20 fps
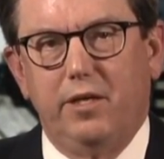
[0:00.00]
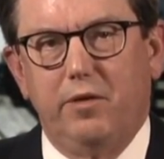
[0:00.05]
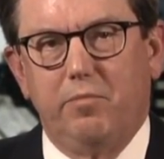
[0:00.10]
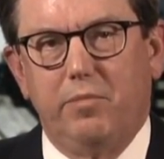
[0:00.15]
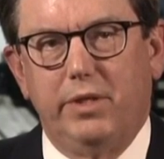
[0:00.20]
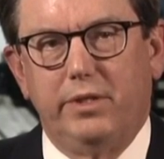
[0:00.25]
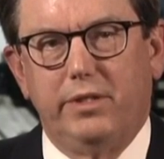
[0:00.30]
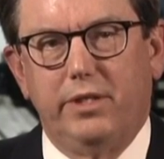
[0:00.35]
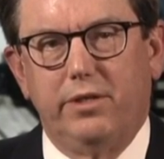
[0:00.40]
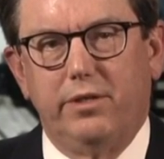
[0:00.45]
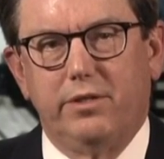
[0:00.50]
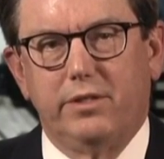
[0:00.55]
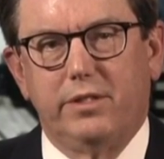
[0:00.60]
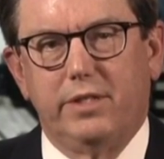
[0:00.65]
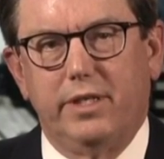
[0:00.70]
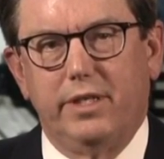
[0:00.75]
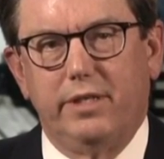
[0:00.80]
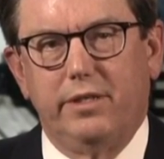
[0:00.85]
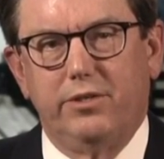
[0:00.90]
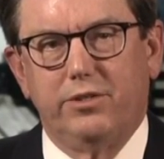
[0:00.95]
But there's,
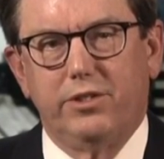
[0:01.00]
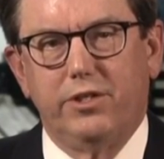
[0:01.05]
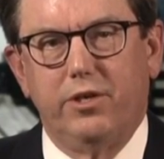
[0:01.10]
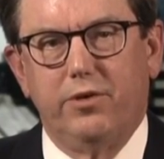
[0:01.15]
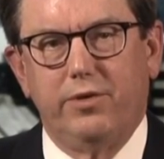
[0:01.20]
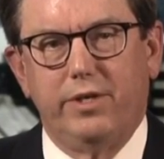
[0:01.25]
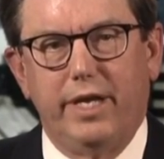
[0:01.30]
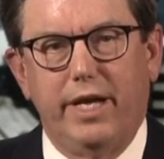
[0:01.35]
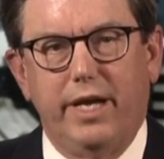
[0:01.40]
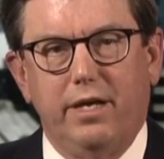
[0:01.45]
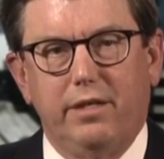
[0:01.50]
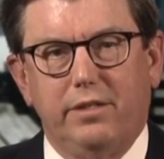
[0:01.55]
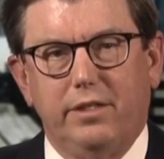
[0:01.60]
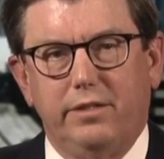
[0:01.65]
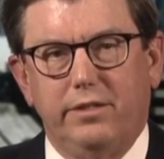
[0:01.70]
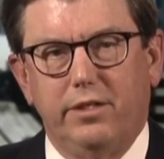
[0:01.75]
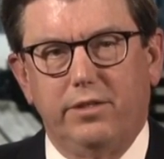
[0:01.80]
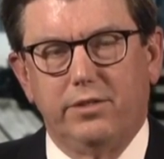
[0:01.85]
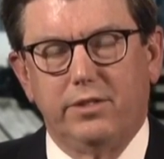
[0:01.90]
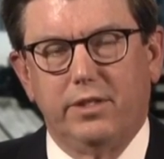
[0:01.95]
uh, there's no doubt
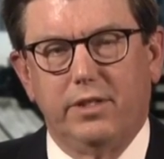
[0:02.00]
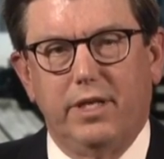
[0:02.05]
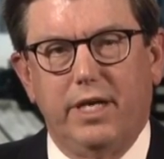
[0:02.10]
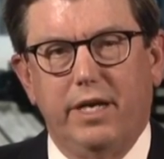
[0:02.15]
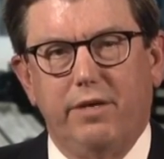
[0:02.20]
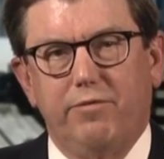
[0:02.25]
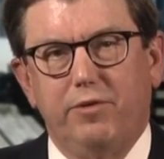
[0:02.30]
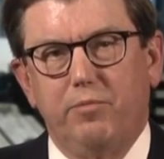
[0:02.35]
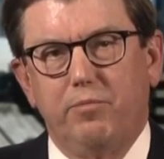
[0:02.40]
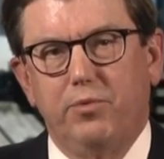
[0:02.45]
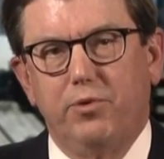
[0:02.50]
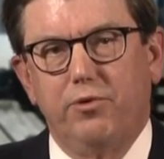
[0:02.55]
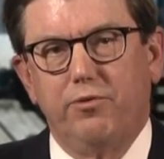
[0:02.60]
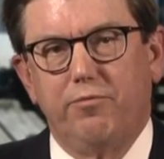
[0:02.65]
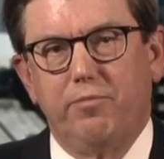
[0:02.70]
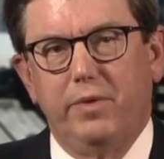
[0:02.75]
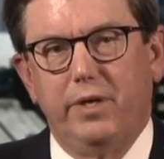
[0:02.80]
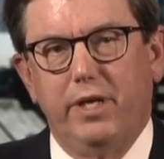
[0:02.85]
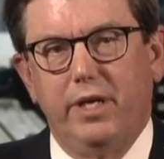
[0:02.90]
that there's a lot of improvement.